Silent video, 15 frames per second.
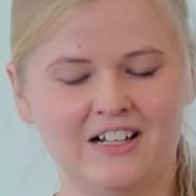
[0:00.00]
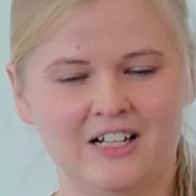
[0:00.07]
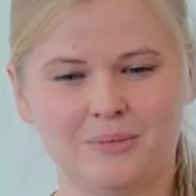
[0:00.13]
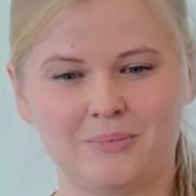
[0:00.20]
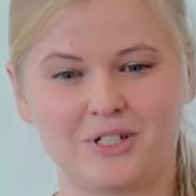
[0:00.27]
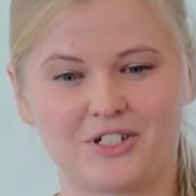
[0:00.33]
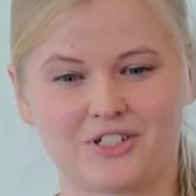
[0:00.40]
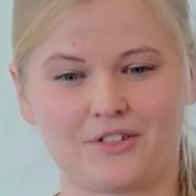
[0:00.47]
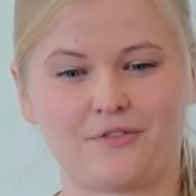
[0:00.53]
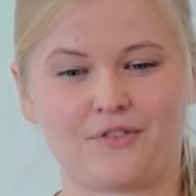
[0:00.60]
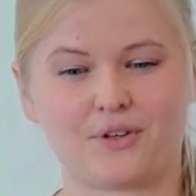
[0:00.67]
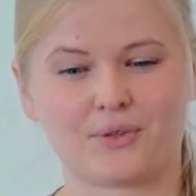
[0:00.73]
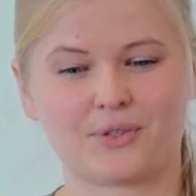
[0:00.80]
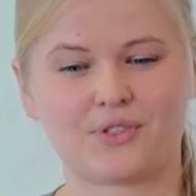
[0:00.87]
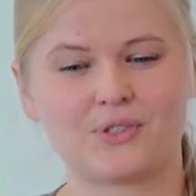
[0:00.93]
because of
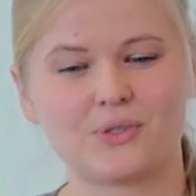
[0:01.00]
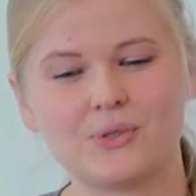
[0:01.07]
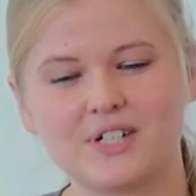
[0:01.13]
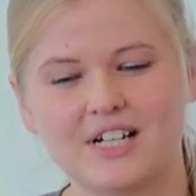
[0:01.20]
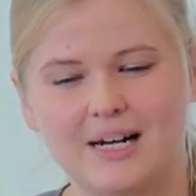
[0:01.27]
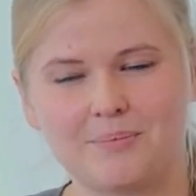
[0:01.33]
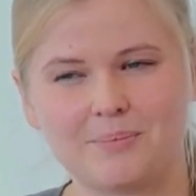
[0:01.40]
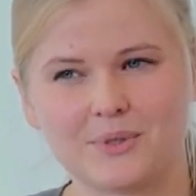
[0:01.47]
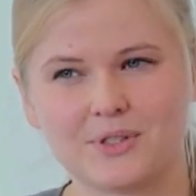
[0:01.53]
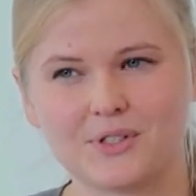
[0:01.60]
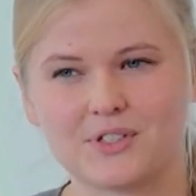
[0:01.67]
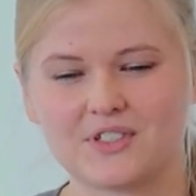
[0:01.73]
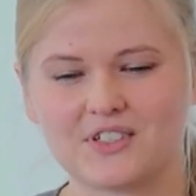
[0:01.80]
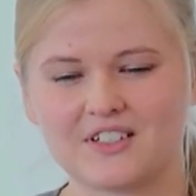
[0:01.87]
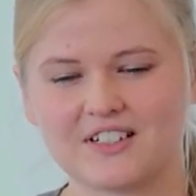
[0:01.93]
those two
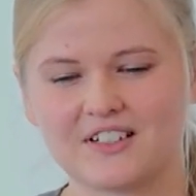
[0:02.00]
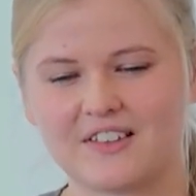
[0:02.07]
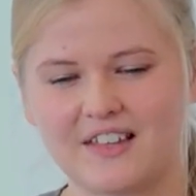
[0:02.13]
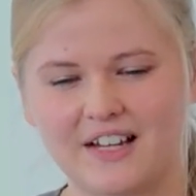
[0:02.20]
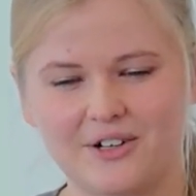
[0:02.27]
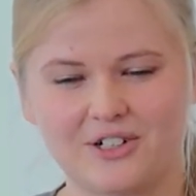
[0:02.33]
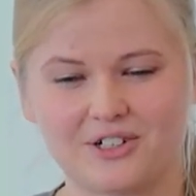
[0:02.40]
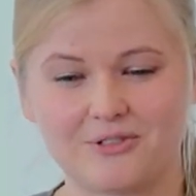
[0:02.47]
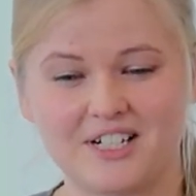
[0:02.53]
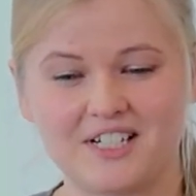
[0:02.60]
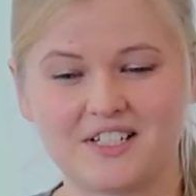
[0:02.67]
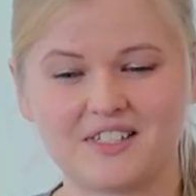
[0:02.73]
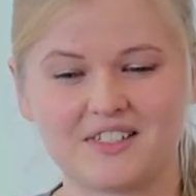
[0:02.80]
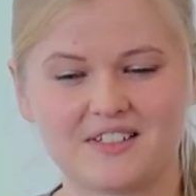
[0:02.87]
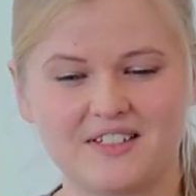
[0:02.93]
numbers, they already
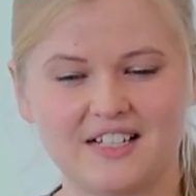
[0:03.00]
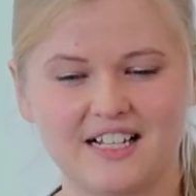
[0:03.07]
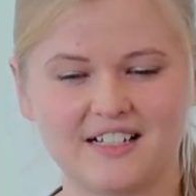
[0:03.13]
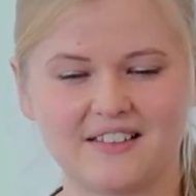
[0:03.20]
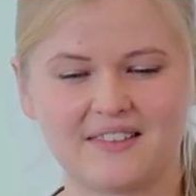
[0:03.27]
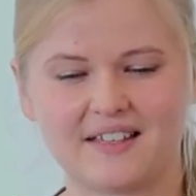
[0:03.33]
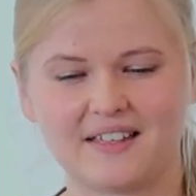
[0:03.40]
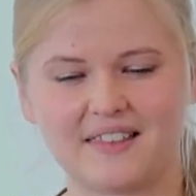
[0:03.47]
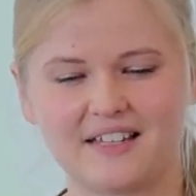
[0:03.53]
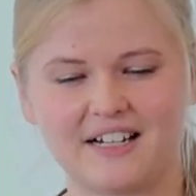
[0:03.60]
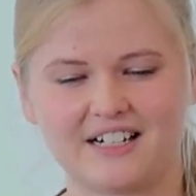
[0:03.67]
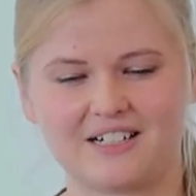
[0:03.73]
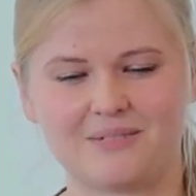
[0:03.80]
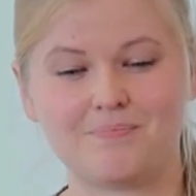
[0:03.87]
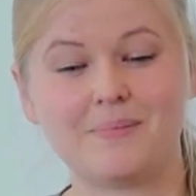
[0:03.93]
state that
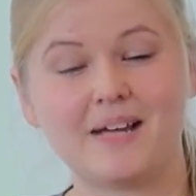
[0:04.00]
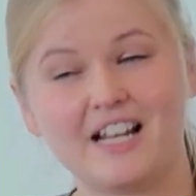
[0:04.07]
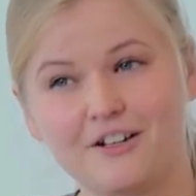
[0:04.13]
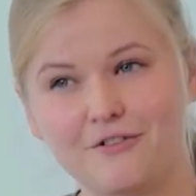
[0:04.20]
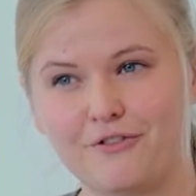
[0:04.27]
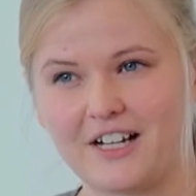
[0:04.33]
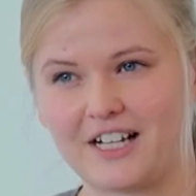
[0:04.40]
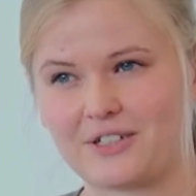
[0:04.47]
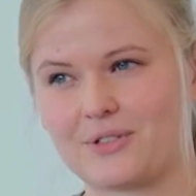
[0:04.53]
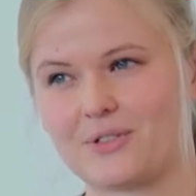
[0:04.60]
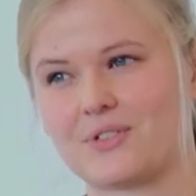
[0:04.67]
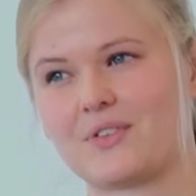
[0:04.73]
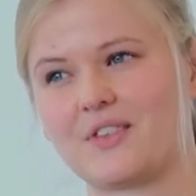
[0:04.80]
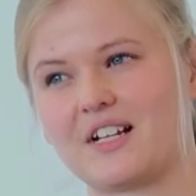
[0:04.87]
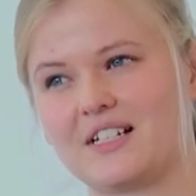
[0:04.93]
there are many
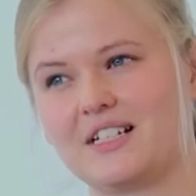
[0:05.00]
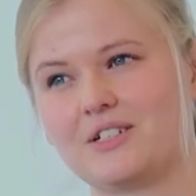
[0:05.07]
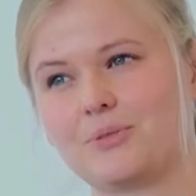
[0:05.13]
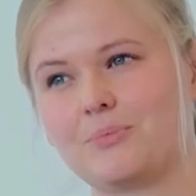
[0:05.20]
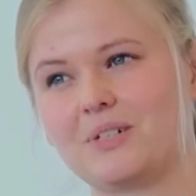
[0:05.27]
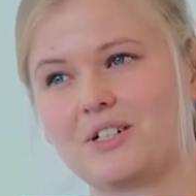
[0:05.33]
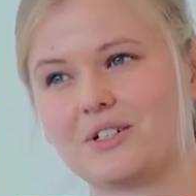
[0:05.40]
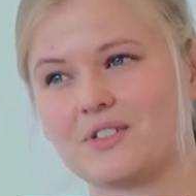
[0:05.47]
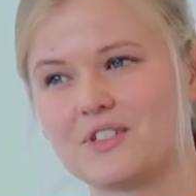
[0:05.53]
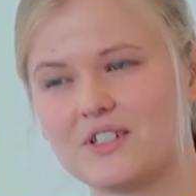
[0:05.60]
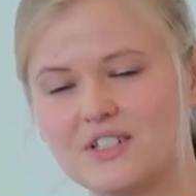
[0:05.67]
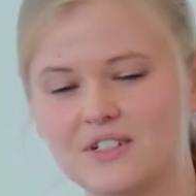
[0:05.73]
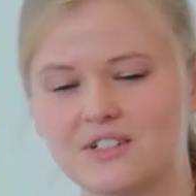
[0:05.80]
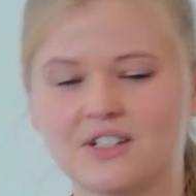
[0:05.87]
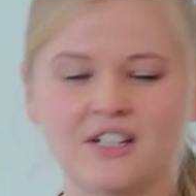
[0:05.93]
factors that need to be
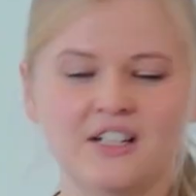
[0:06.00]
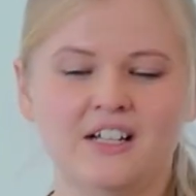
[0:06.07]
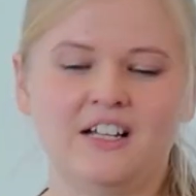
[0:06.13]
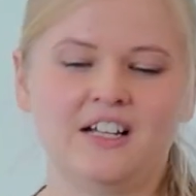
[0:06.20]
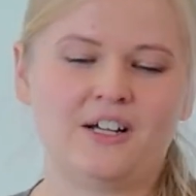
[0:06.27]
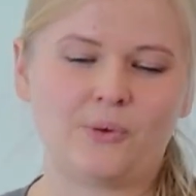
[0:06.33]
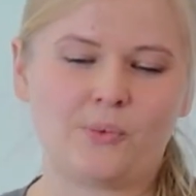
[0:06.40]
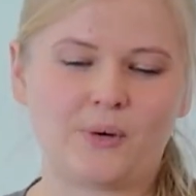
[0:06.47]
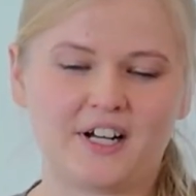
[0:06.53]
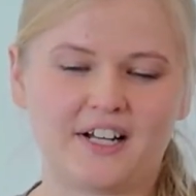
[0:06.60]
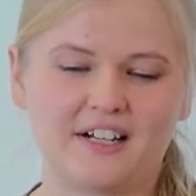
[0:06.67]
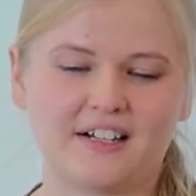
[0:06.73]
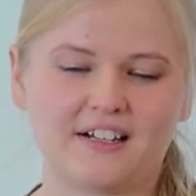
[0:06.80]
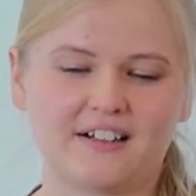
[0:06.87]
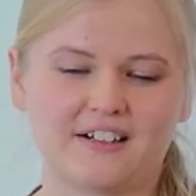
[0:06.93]
considered
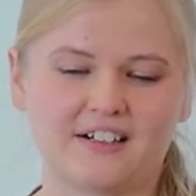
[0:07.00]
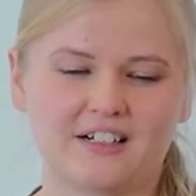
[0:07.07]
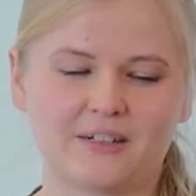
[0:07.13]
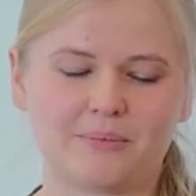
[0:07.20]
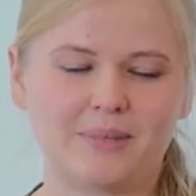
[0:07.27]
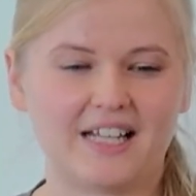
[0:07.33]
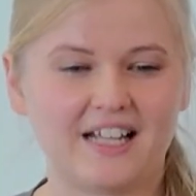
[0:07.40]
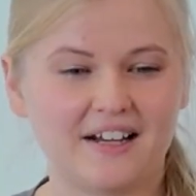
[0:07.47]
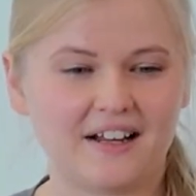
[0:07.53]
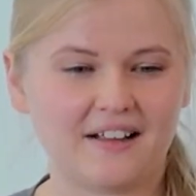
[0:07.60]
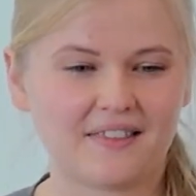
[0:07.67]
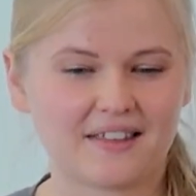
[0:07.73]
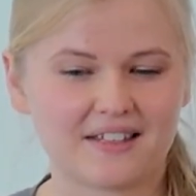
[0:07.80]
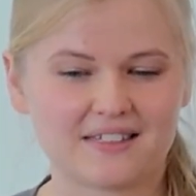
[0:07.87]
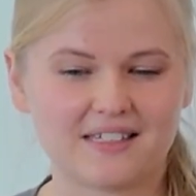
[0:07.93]
when
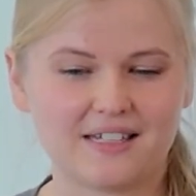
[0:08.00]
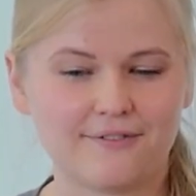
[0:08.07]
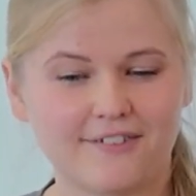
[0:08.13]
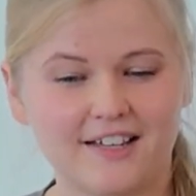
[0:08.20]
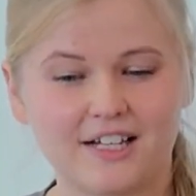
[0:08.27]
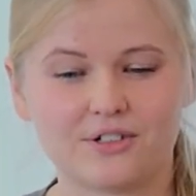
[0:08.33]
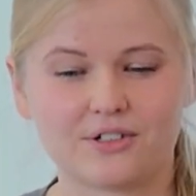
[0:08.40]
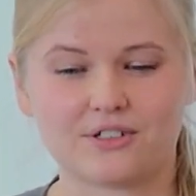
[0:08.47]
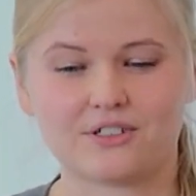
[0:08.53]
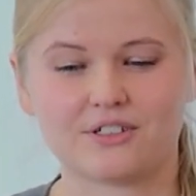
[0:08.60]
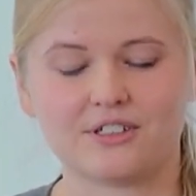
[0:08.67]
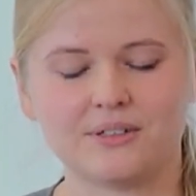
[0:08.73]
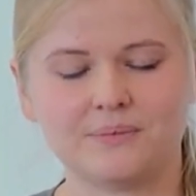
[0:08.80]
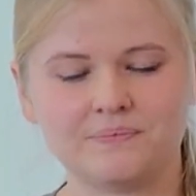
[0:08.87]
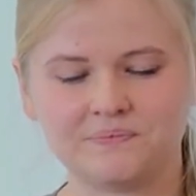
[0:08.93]
planning this event
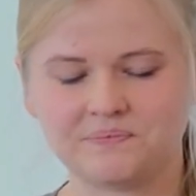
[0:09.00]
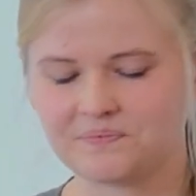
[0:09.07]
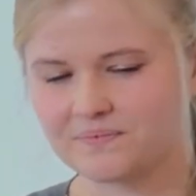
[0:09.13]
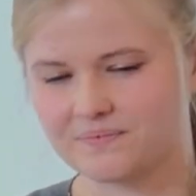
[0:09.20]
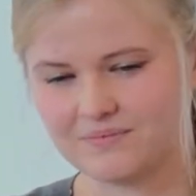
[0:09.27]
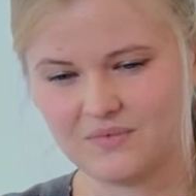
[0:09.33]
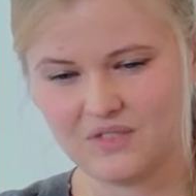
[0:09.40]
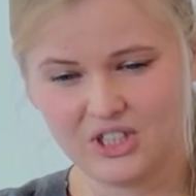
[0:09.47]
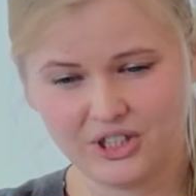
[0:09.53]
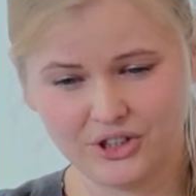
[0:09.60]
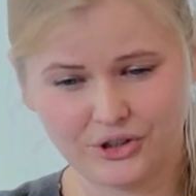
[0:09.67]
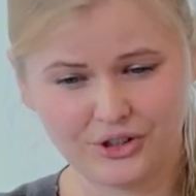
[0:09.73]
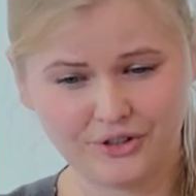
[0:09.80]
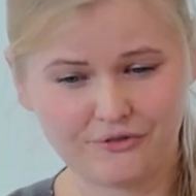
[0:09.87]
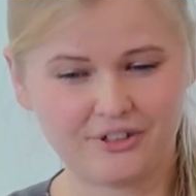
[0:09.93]
or
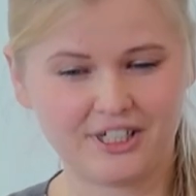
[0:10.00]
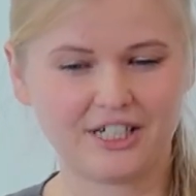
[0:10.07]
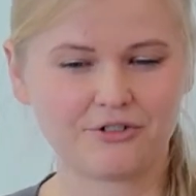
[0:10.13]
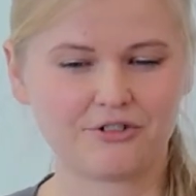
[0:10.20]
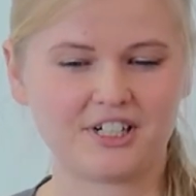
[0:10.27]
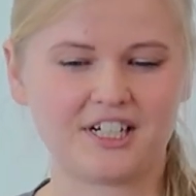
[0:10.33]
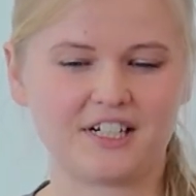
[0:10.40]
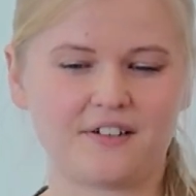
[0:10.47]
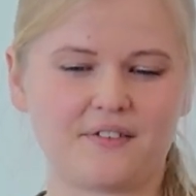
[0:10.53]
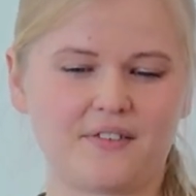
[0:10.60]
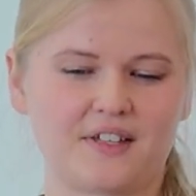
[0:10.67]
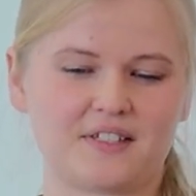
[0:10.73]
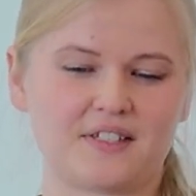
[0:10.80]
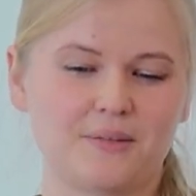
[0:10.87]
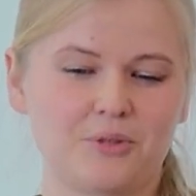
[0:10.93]
configuring
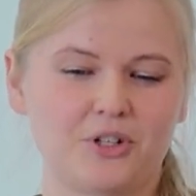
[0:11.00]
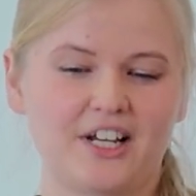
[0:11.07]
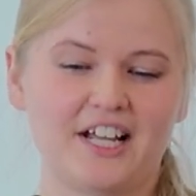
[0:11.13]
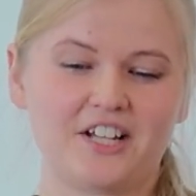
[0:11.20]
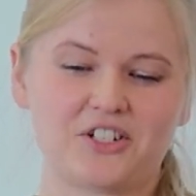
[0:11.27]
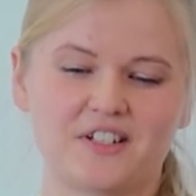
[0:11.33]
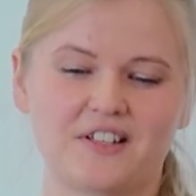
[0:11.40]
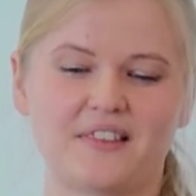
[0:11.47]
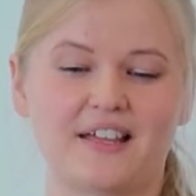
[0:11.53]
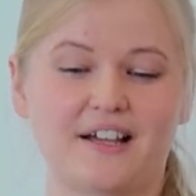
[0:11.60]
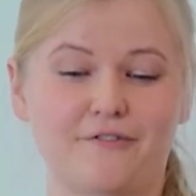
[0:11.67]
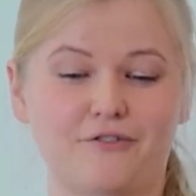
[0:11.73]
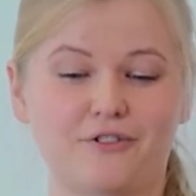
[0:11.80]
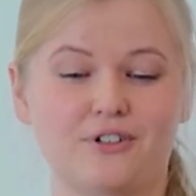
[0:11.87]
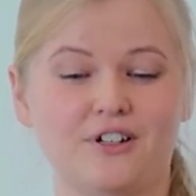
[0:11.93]
the simulation, and
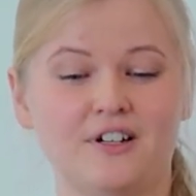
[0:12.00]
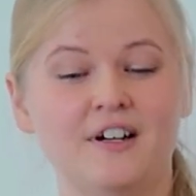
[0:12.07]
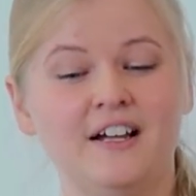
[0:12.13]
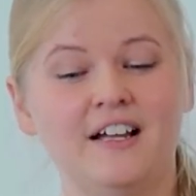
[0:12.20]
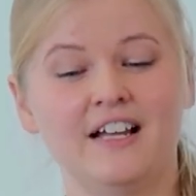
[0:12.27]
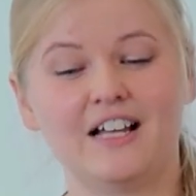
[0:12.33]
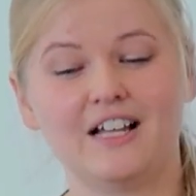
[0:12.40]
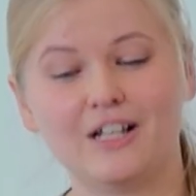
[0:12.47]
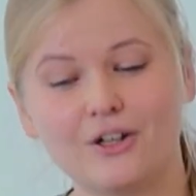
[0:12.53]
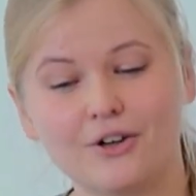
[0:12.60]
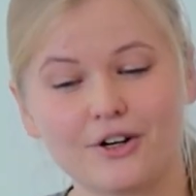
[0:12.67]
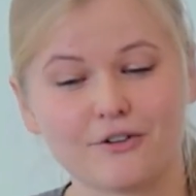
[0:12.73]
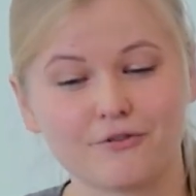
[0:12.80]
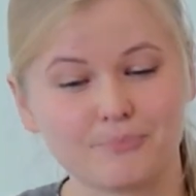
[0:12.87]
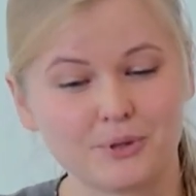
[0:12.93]
therefore a
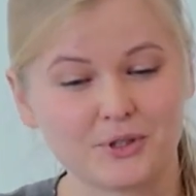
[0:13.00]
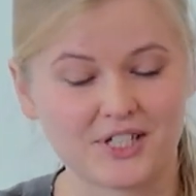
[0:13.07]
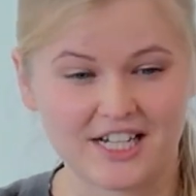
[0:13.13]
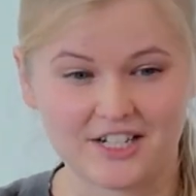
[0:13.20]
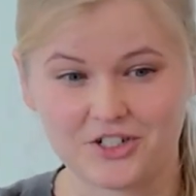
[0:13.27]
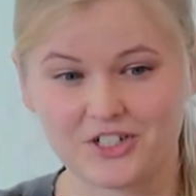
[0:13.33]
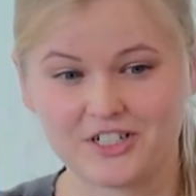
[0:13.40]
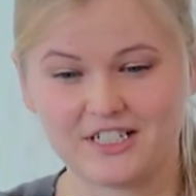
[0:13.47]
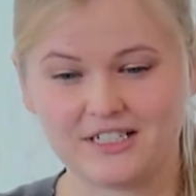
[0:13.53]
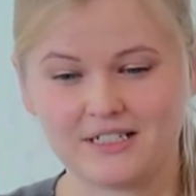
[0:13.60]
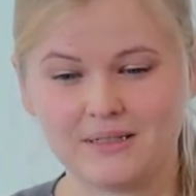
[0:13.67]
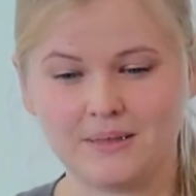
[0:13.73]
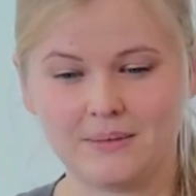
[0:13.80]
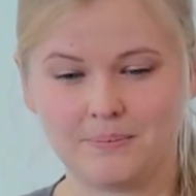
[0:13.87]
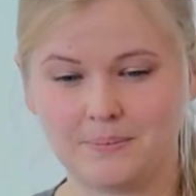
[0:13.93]
lot of potential
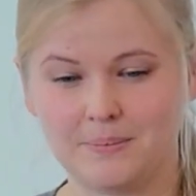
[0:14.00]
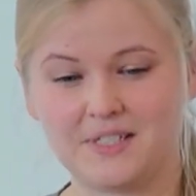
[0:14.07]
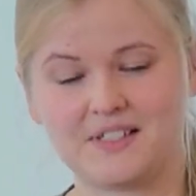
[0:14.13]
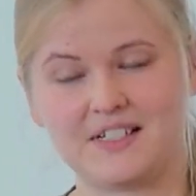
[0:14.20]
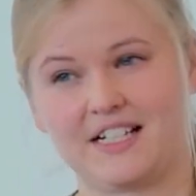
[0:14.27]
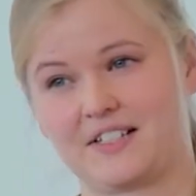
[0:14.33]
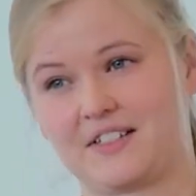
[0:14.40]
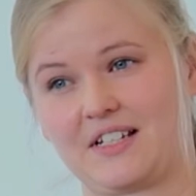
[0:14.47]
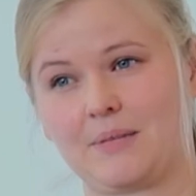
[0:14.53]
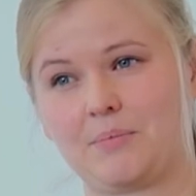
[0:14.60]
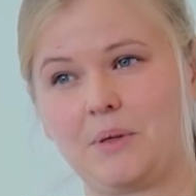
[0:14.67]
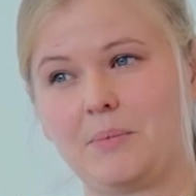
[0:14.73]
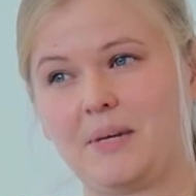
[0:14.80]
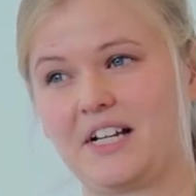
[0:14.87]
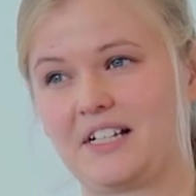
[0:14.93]
mistakes can
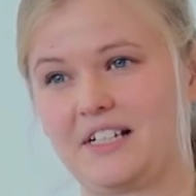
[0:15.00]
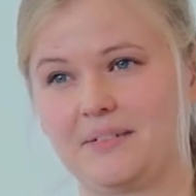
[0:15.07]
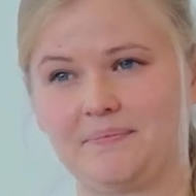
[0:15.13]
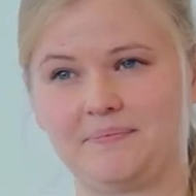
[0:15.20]
be made here.